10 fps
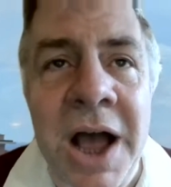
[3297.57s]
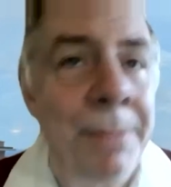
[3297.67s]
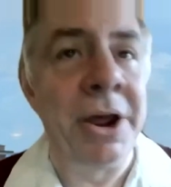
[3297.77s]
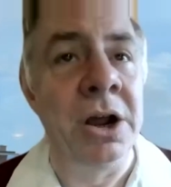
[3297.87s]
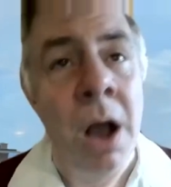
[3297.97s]

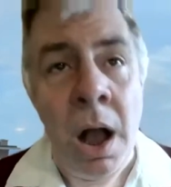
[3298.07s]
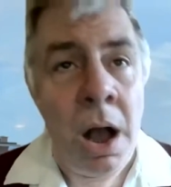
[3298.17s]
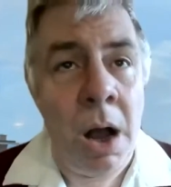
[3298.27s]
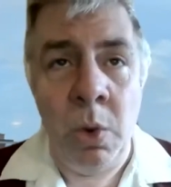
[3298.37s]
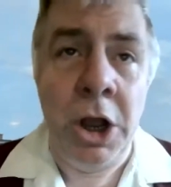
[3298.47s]
I'm not going to go,
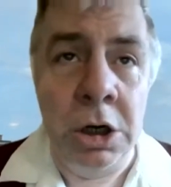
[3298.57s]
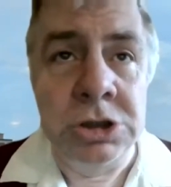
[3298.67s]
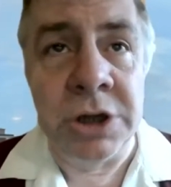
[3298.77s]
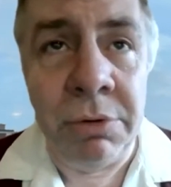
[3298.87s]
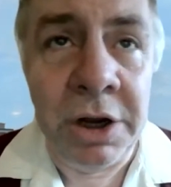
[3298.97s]
oh, we're going to
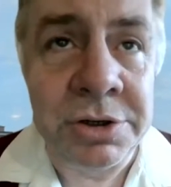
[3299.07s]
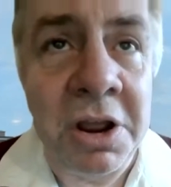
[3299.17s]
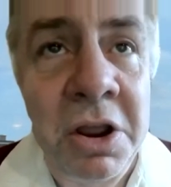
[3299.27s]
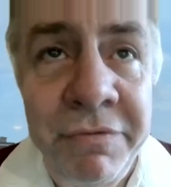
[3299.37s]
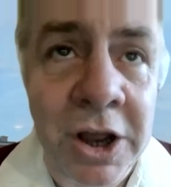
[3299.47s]
generate
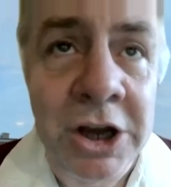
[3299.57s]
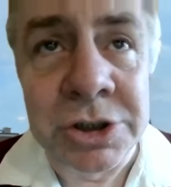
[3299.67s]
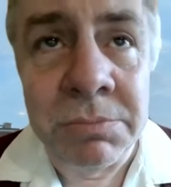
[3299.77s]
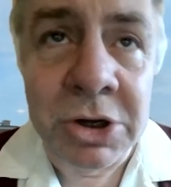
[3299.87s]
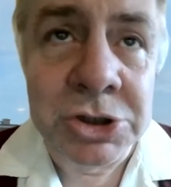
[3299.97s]

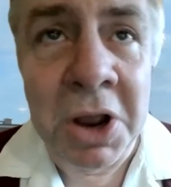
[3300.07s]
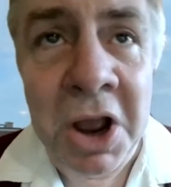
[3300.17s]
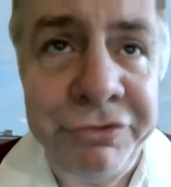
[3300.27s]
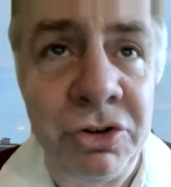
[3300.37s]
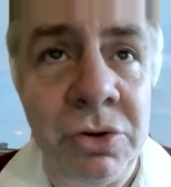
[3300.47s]
inflation because we
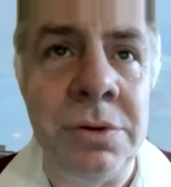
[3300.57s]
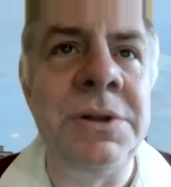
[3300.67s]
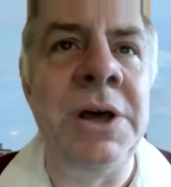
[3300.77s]
have to.